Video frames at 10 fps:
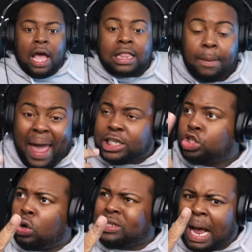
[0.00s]
The man's a
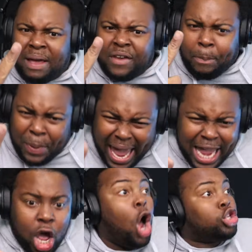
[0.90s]
two-time
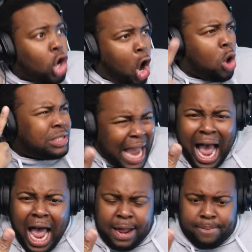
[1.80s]
MVP.
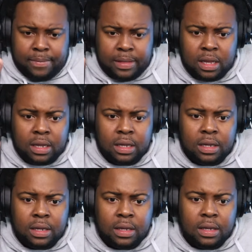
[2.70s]
Two-time.
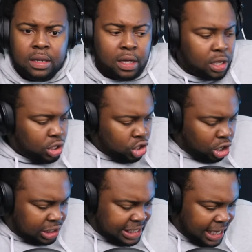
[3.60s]

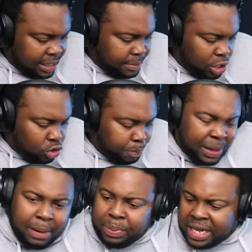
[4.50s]
You're telling me you'd
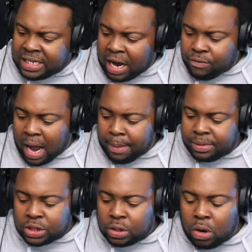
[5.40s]
pick Bijan
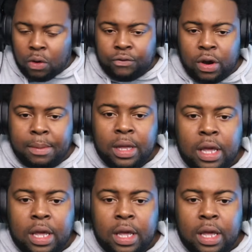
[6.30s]
Robinson over him?